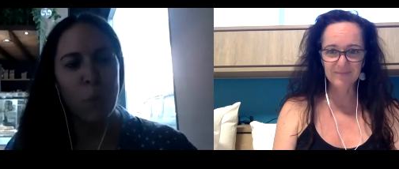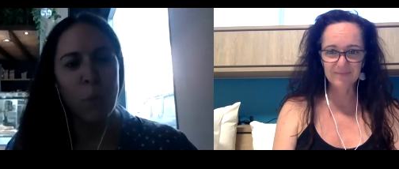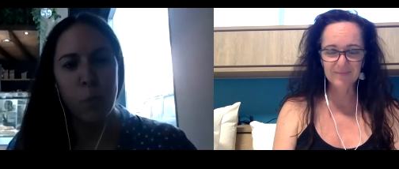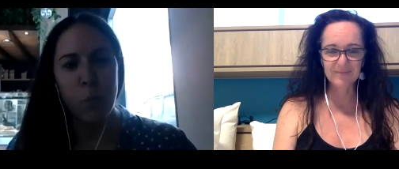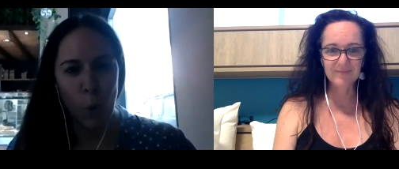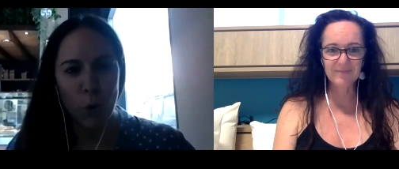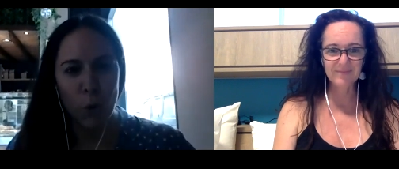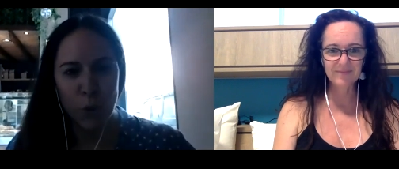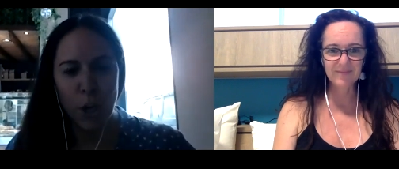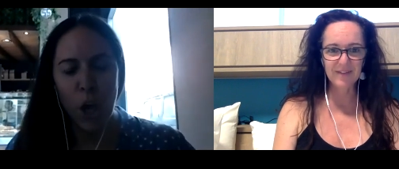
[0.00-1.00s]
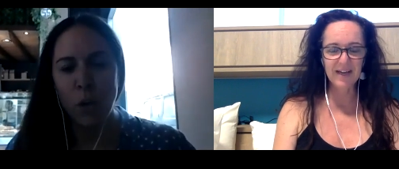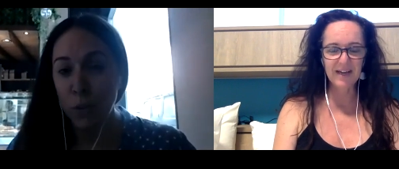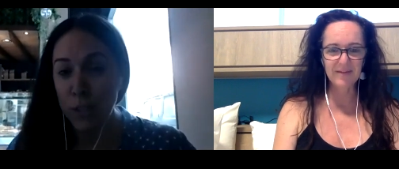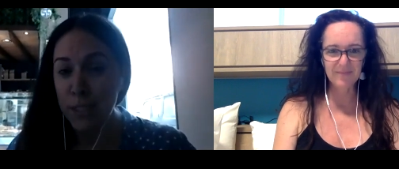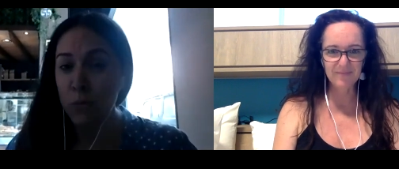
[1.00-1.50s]
Speaker 1: world, you know. So
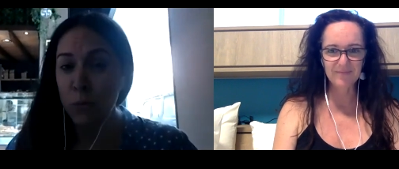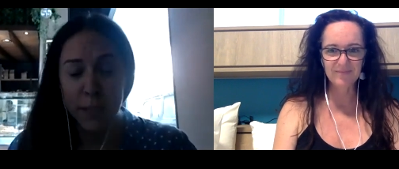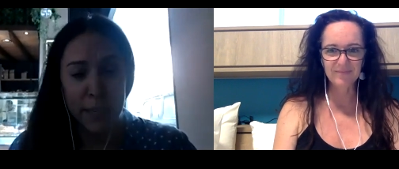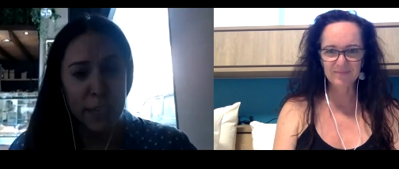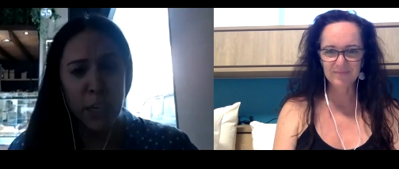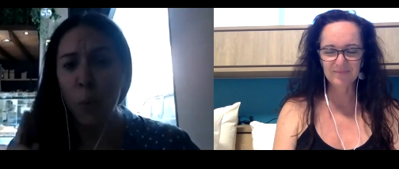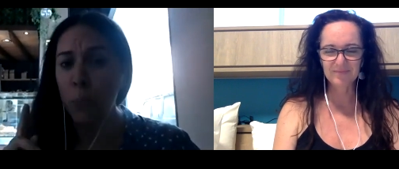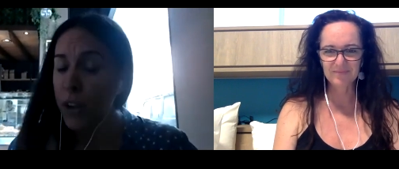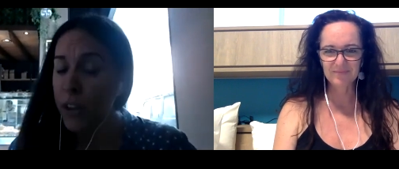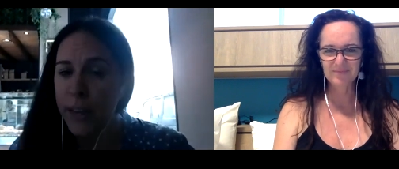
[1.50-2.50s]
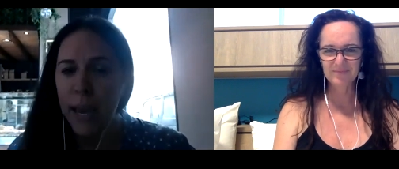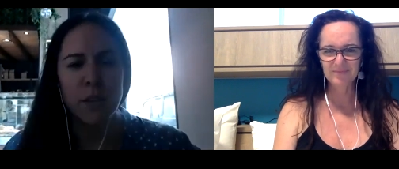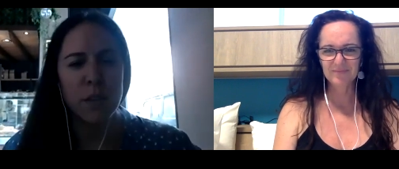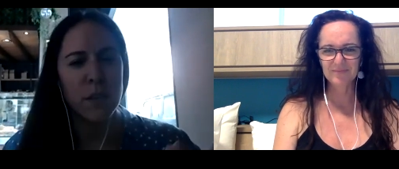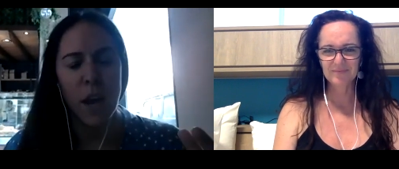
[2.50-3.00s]
this is really, you know, breathing
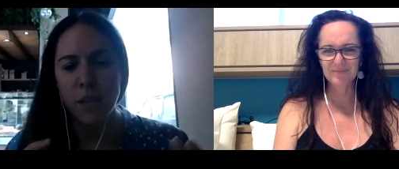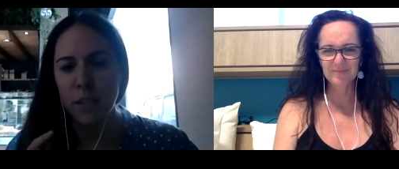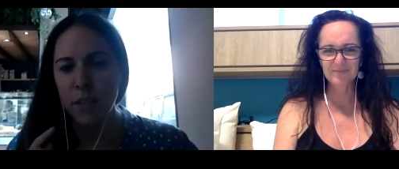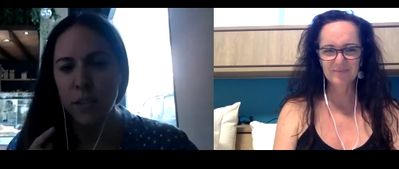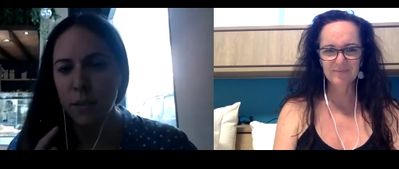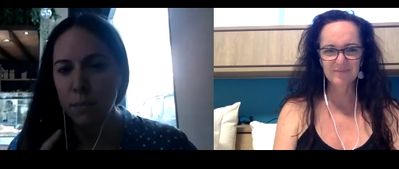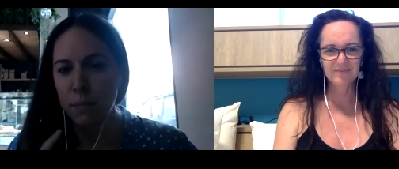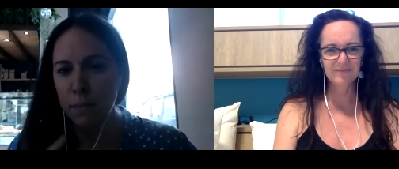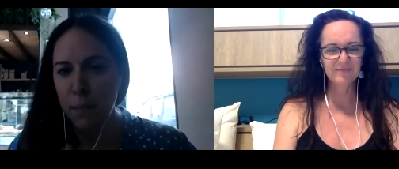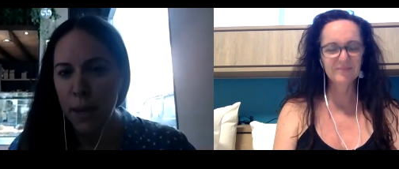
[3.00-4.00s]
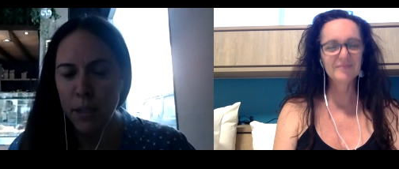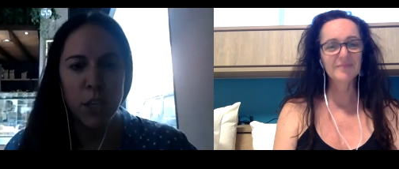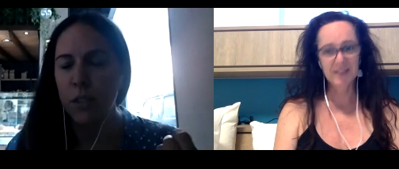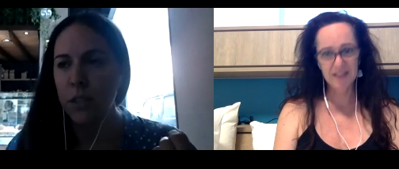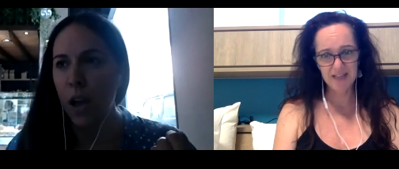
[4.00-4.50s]
exercises,
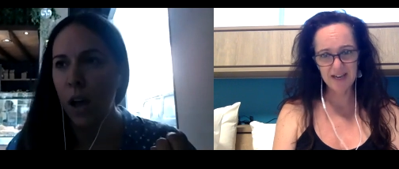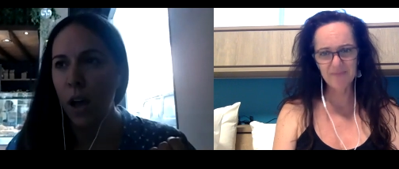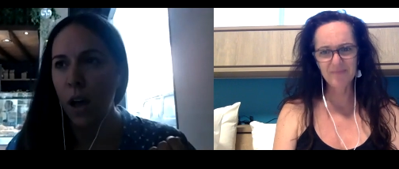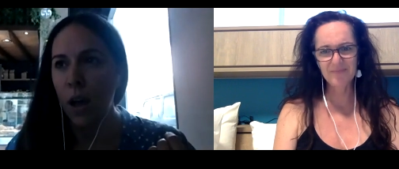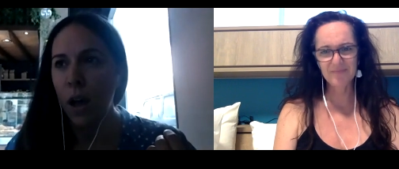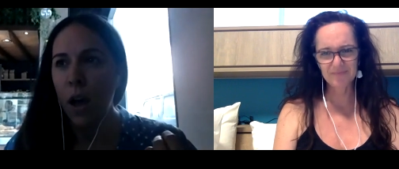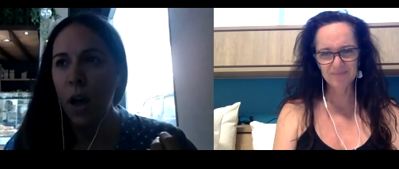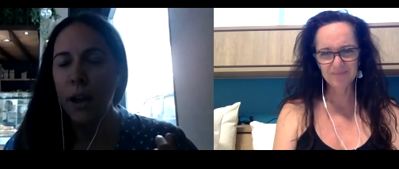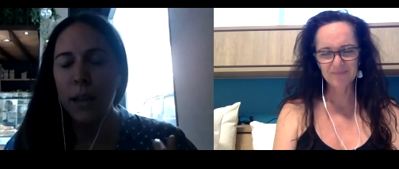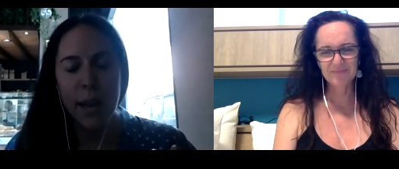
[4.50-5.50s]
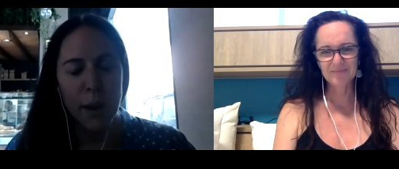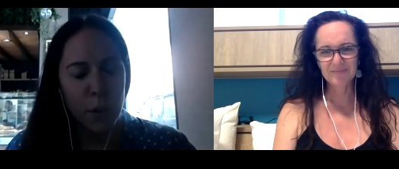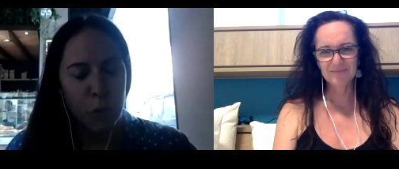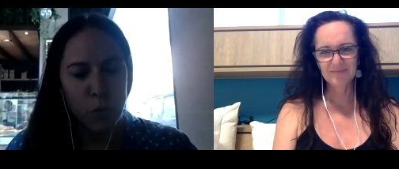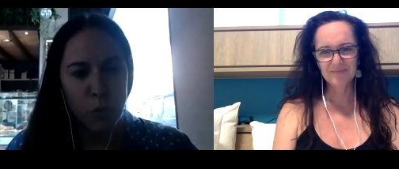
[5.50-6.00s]
meditations, clarity
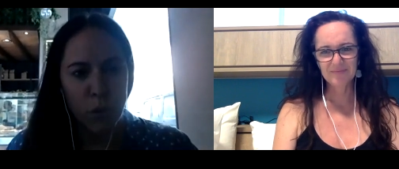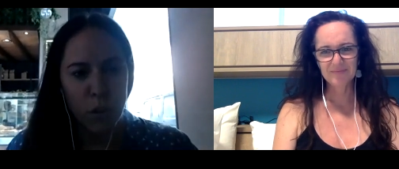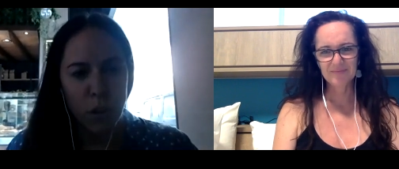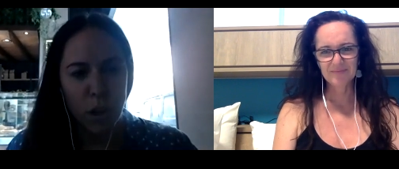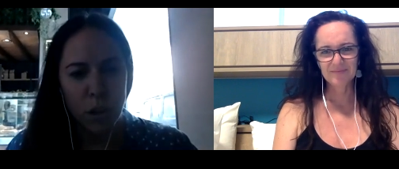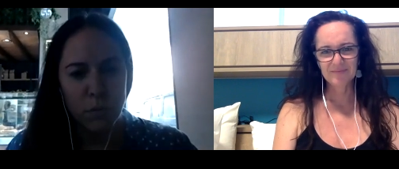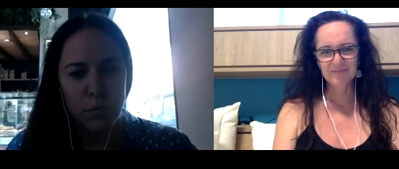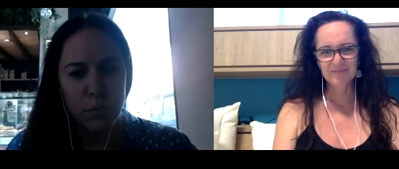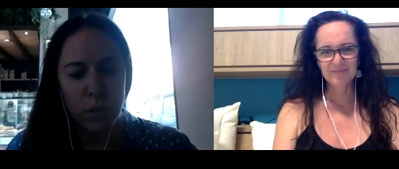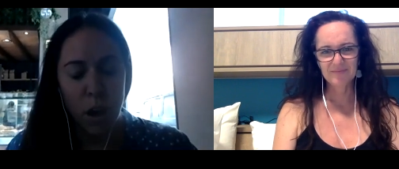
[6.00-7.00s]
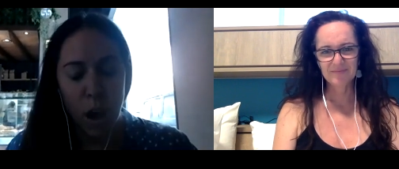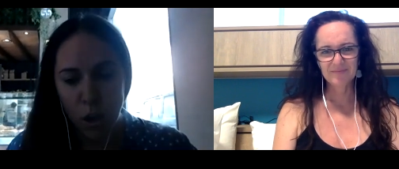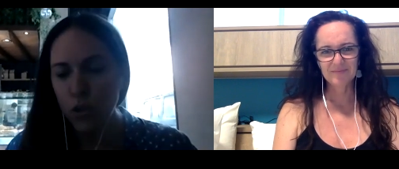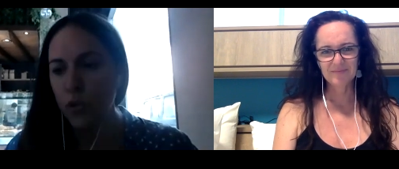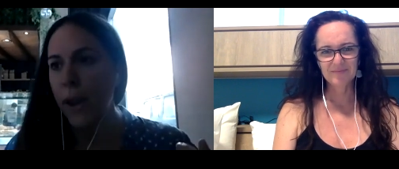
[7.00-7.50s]
through
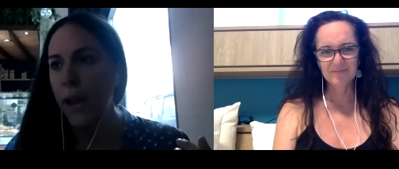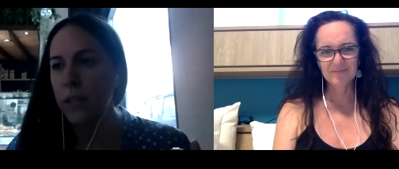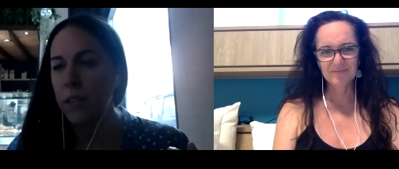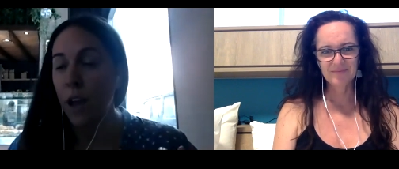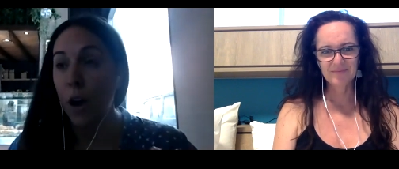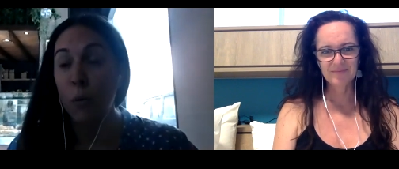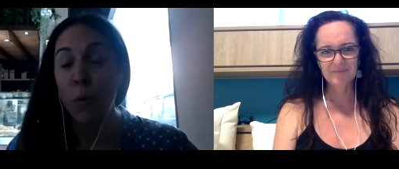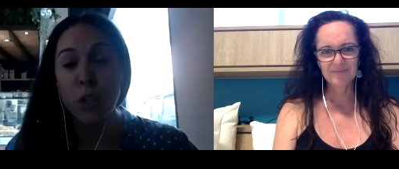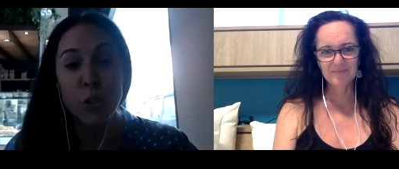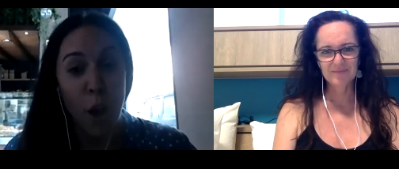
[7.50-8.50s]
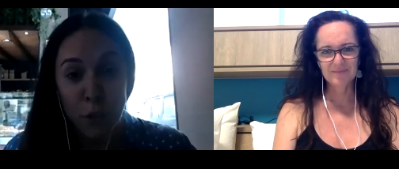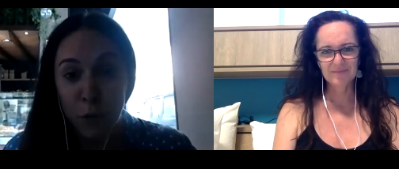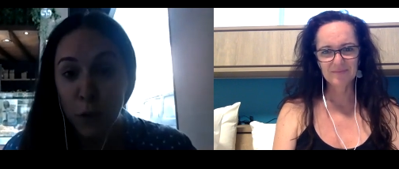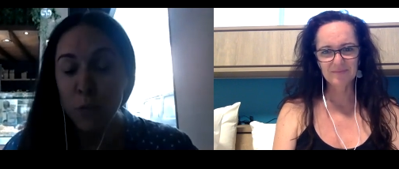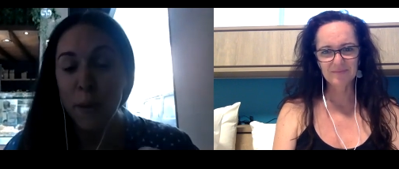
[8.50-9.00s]
contrast, which thoughts
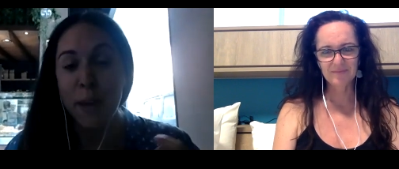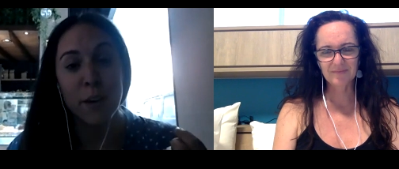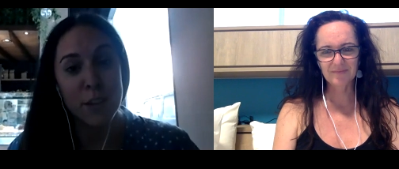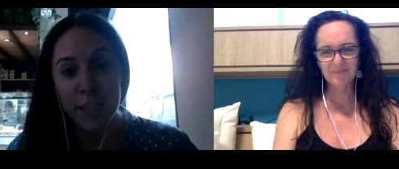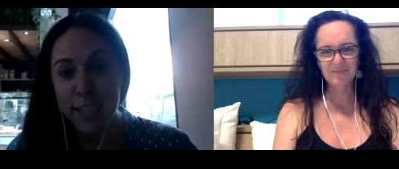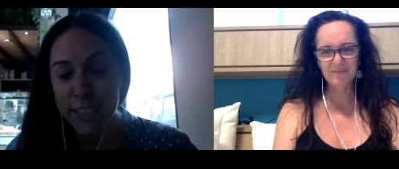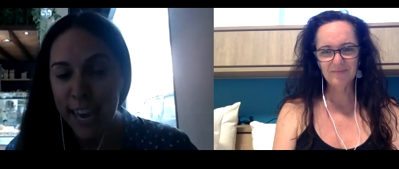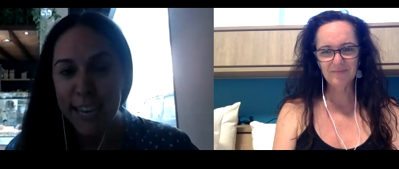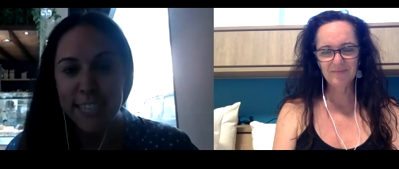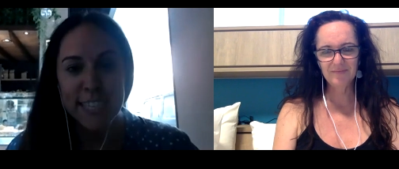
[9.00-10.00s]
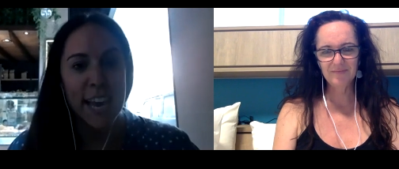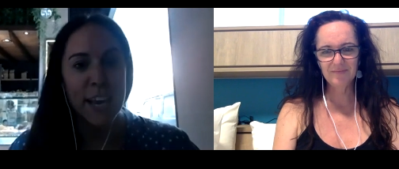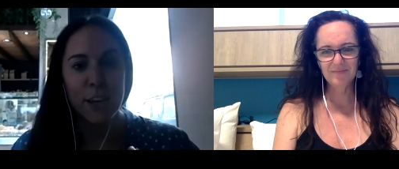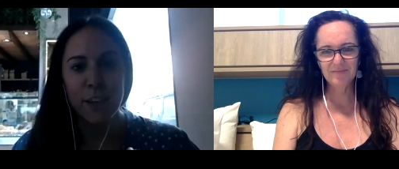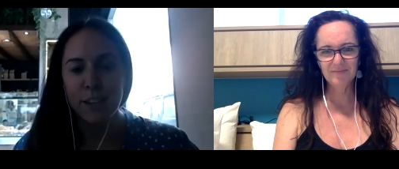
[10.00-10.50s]
feels better, 68
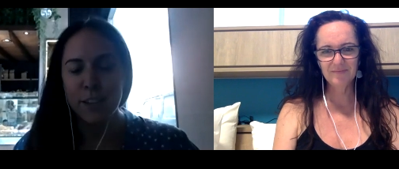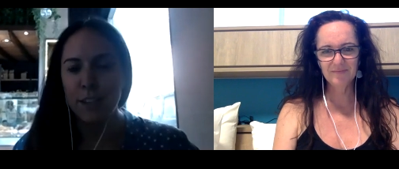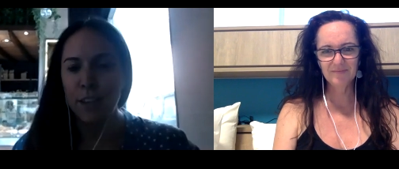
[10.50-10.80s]
seconds,